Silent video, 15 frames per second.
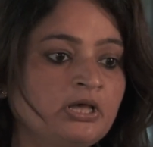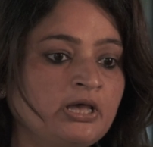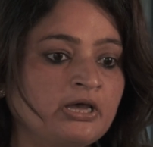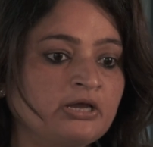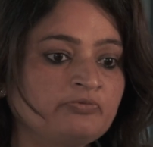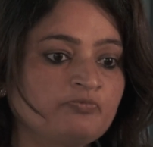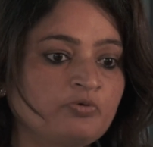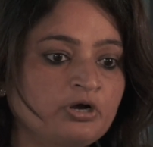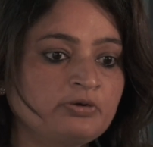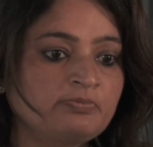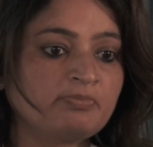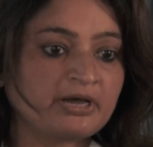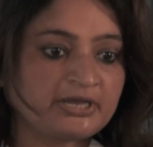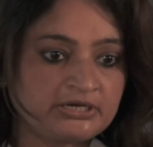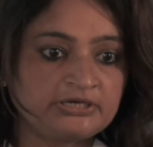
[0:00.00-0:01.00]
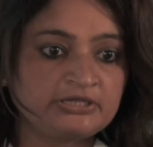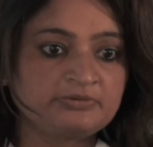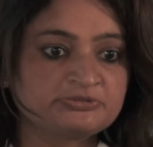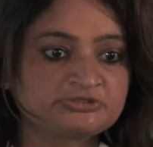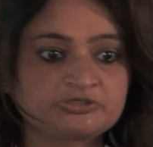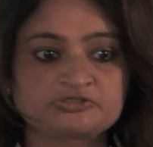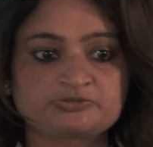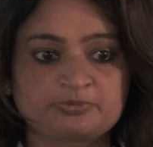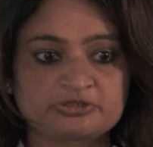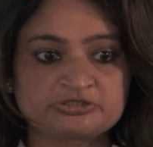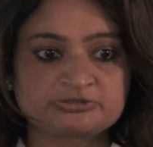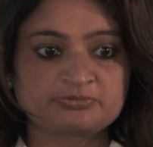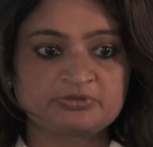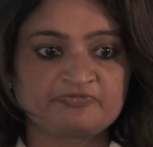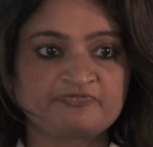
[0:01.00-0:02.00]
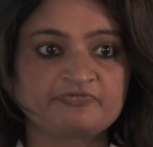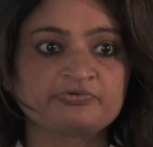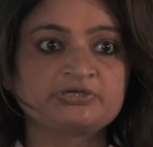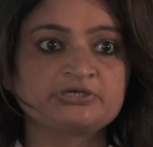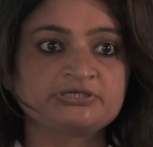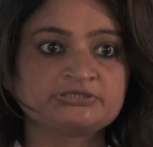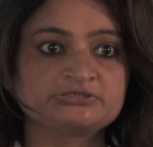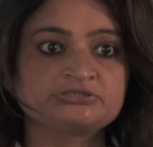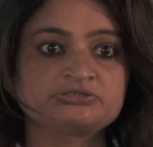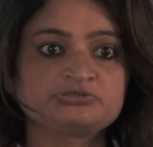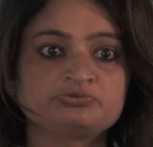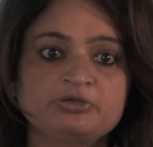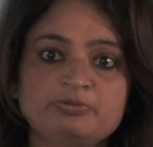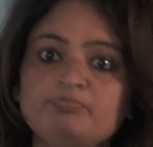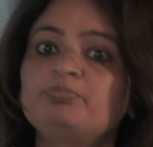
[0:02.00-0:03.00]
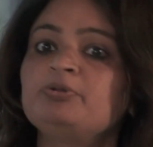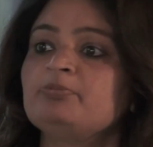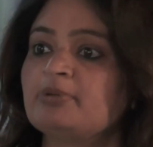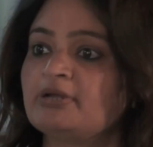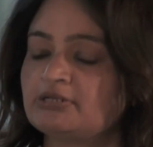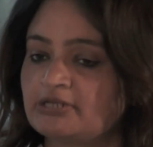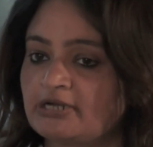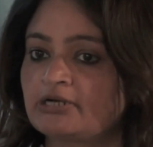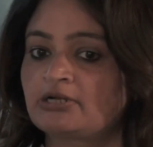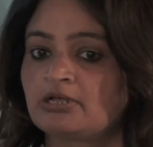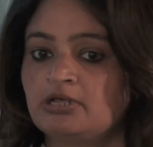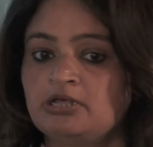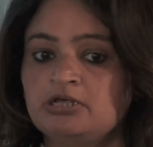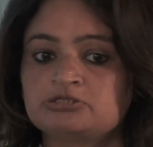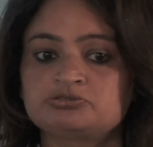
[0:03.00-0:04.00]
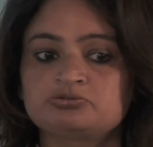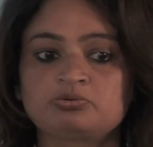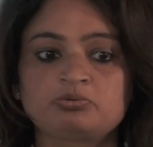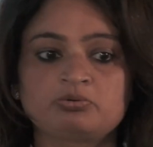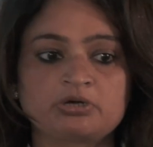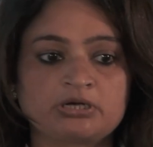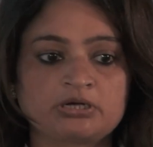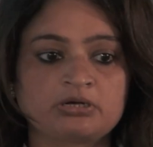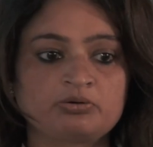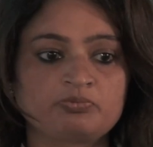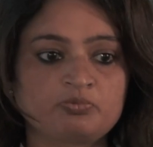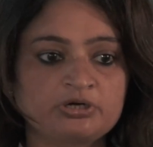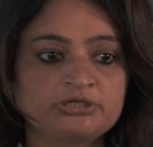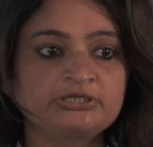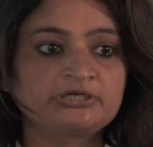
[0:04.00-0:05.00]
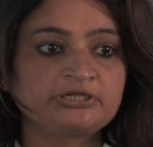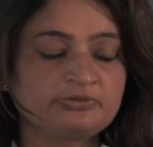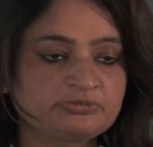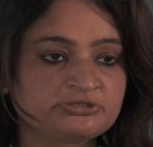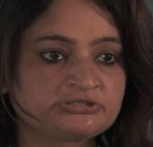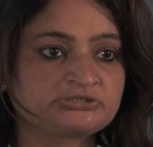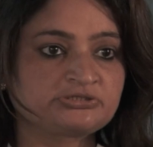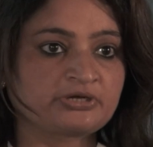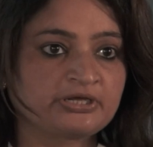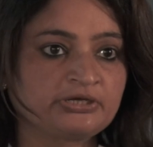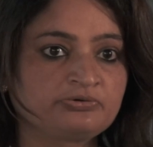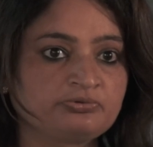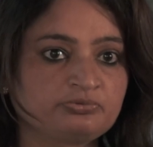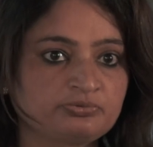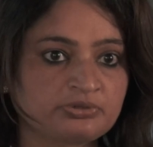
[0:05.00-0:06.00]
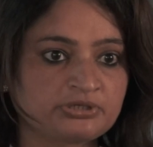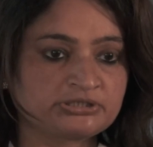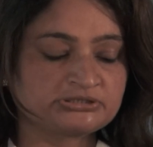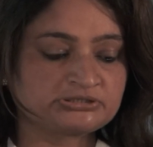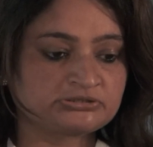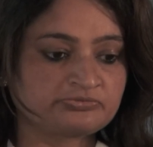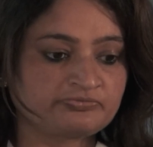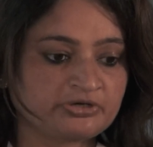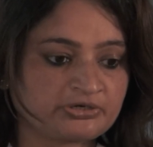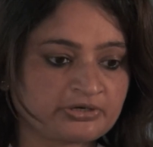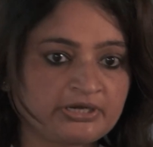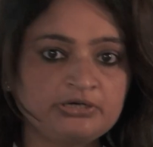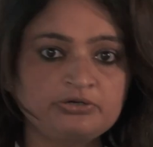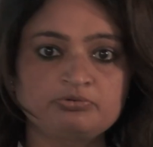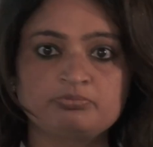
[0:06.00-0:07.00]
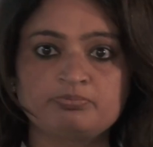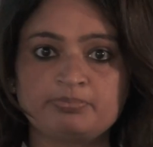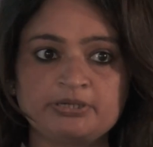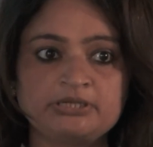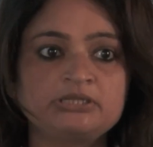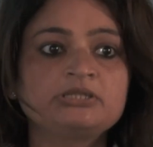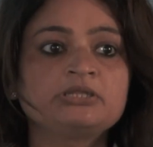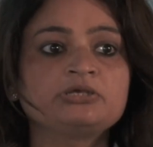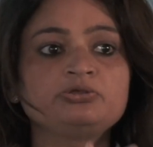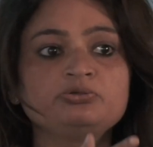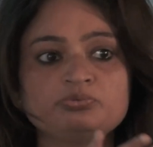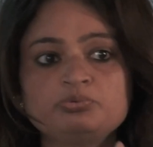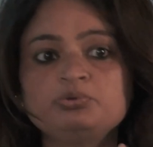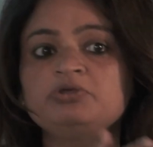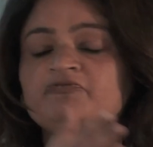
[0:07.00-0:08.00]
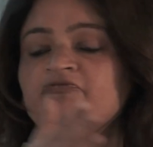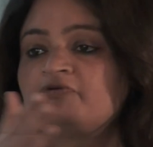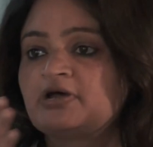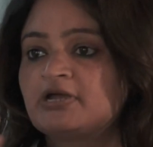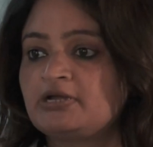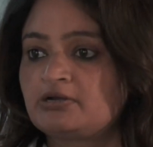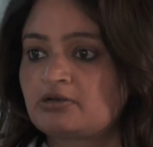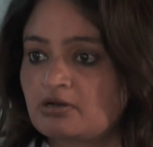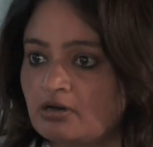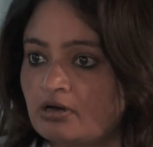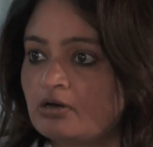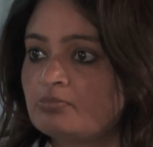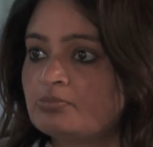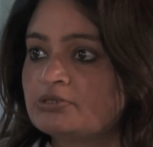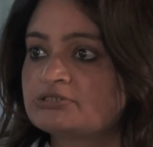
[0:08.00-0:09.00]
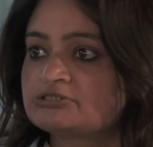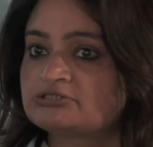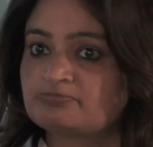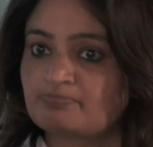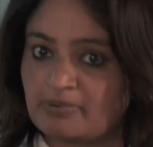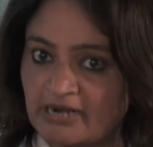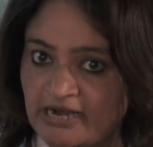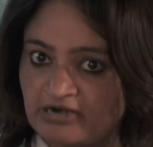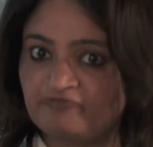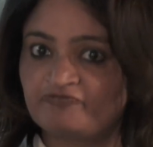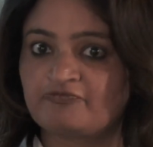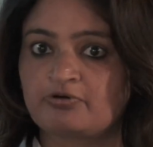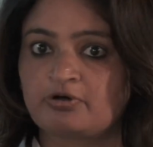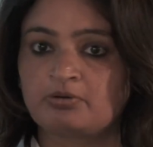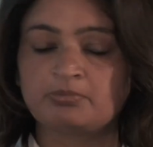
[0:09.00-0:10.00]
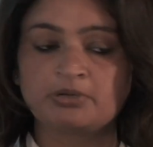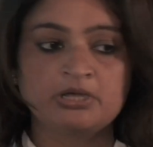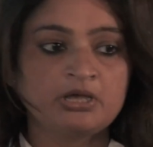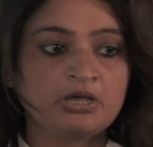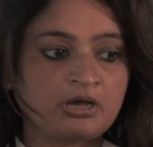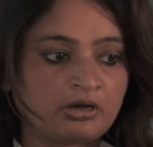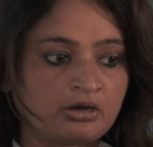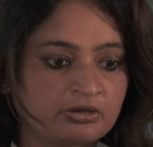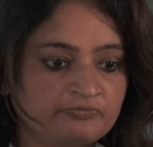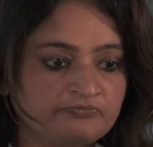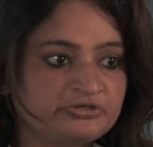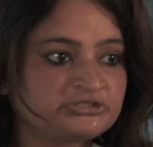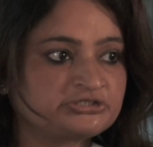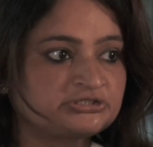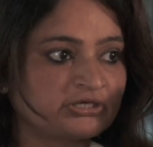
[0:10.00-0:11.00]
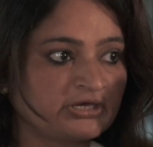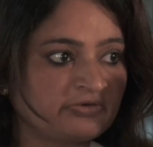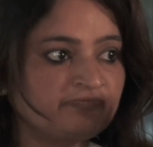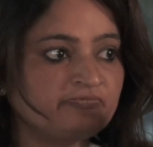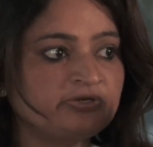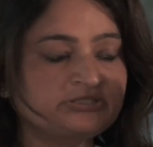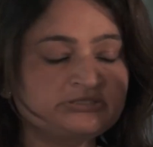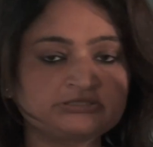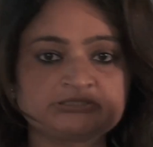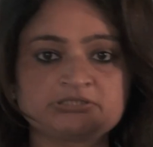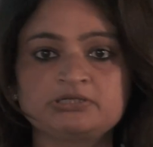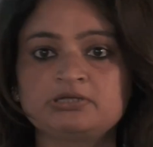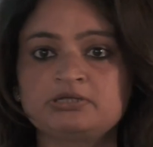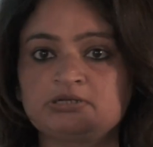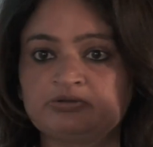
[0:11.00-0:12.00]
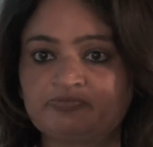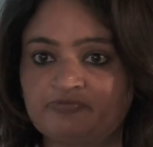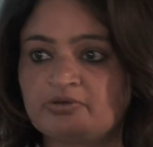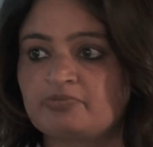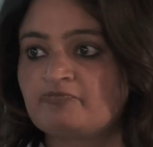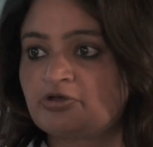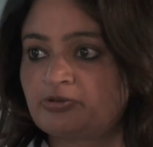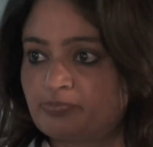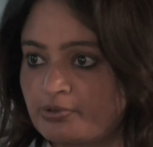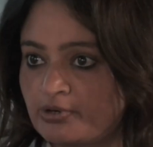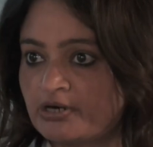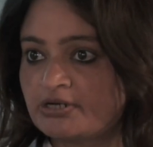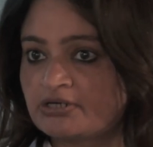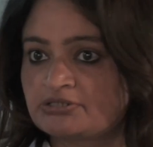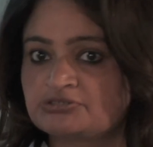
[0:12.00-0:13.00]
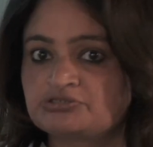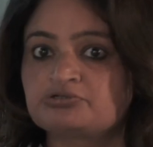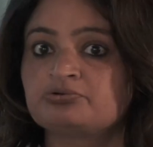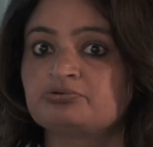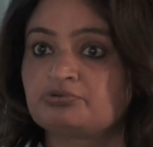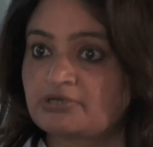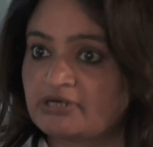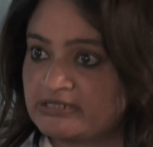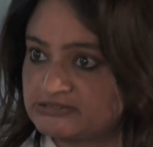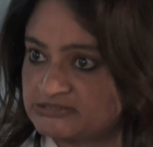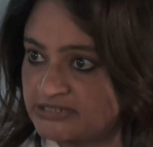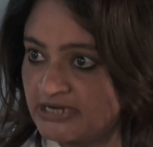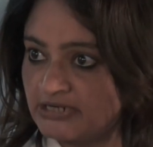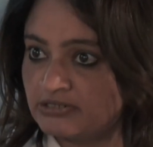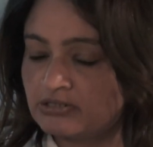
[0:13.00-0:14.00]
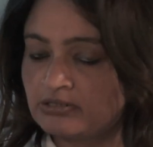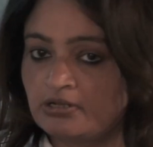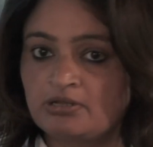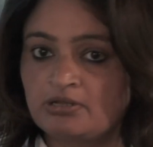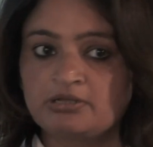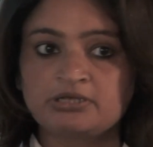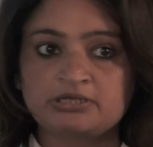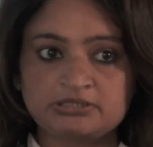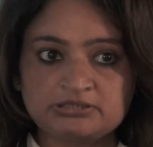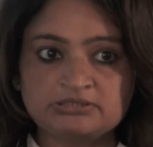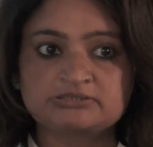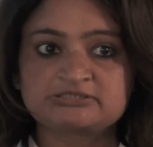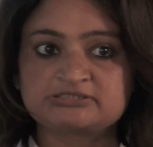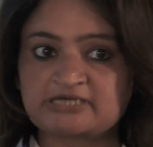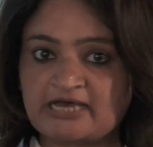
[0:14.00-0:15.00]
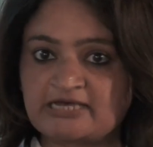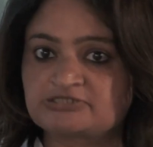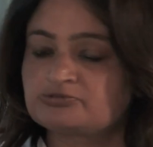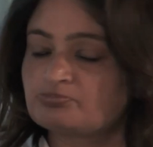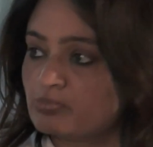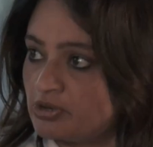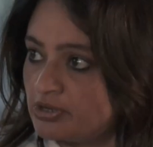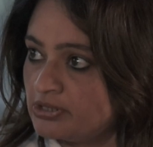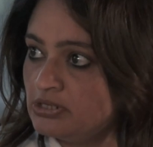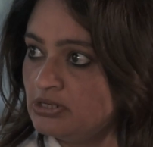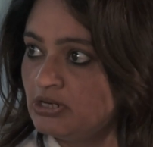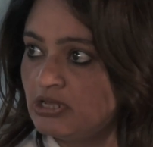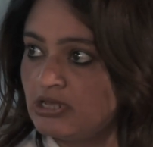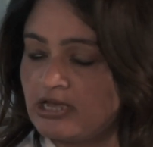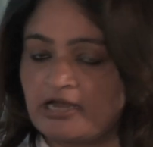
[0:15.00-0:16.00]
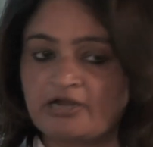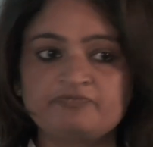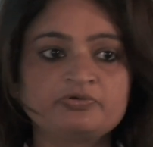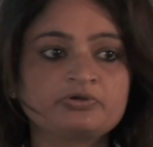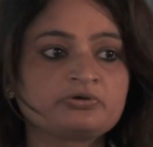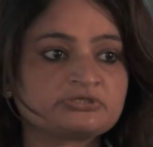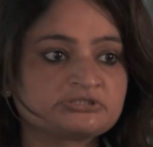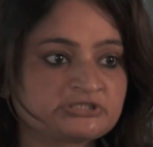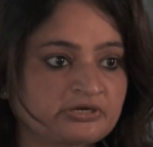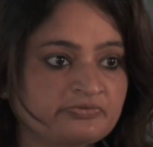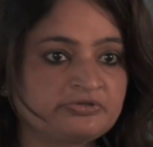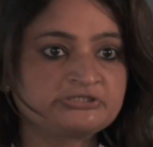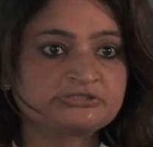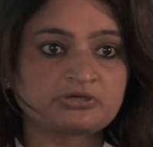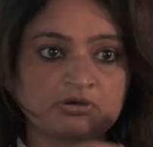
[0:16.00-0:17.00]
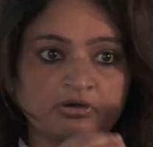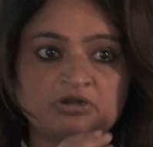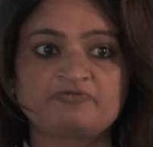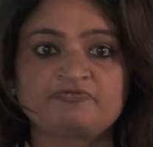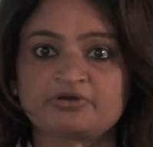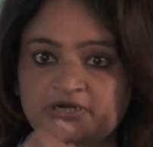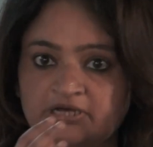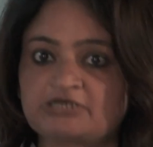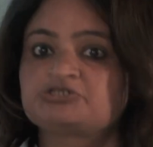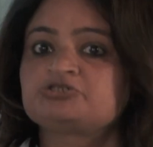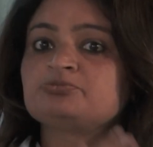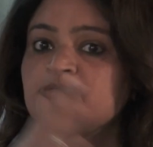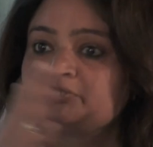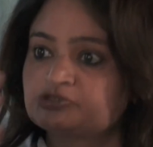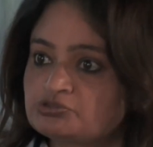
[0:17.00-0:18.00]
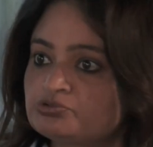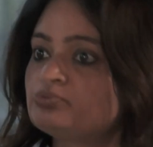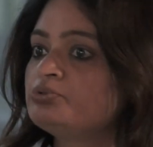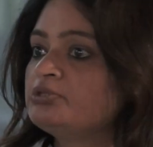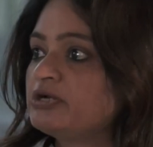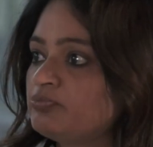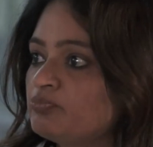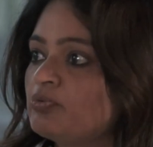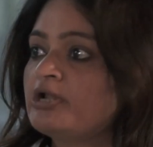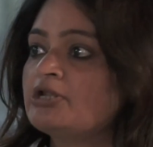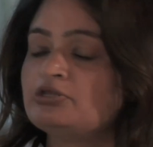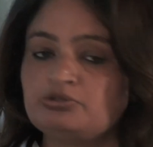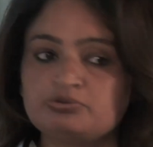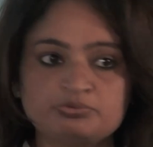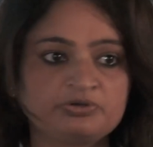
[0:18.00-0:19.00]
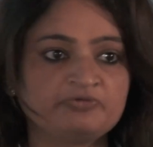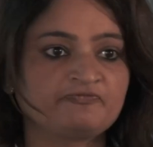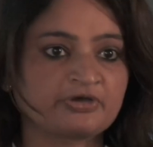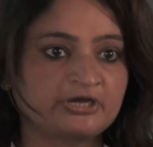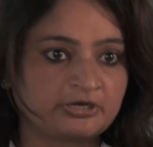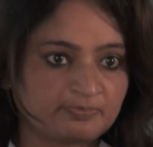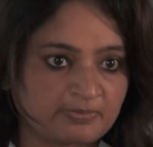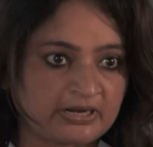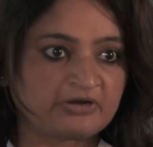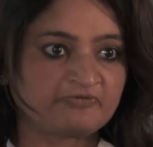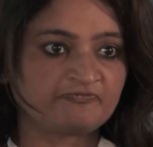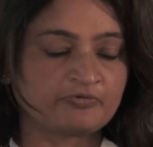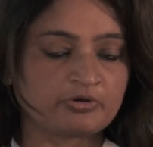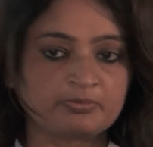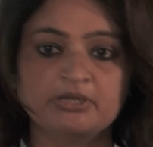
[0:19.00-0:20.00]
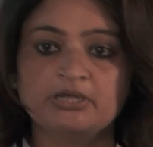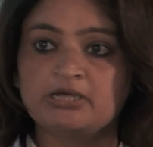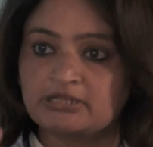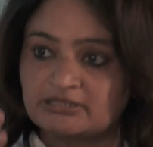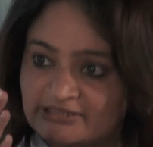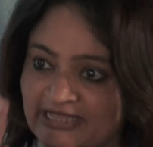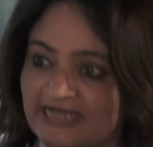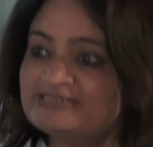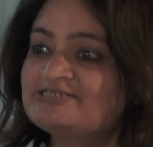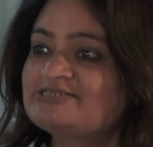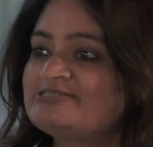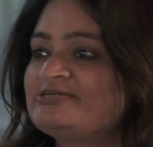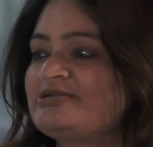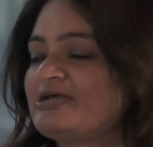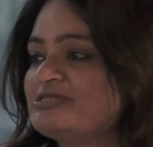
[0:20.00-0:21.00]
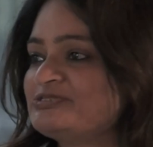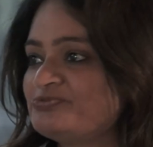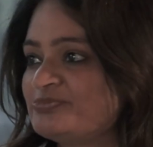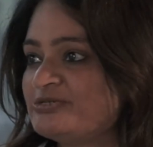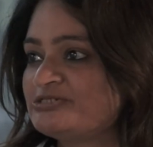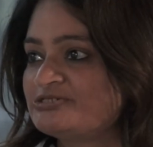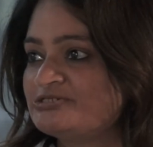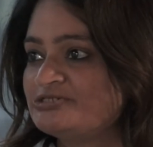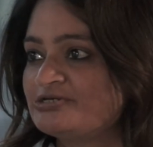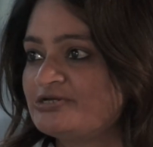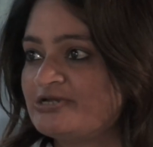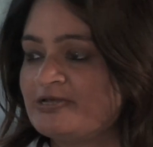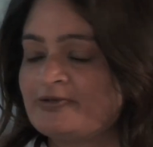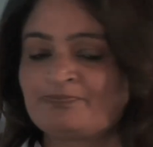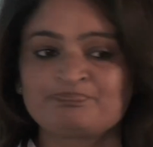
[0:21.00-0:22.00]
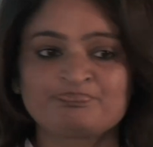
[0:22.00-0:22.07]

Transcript: And what my team is responsible is to implement that. So uh, what the team is trying to do is we are trying to build a unified commerce platform on which every single VMware product is going to transact in the SaaS model and we're going to service all of our customers through that one unified platform. That's the transformation journey.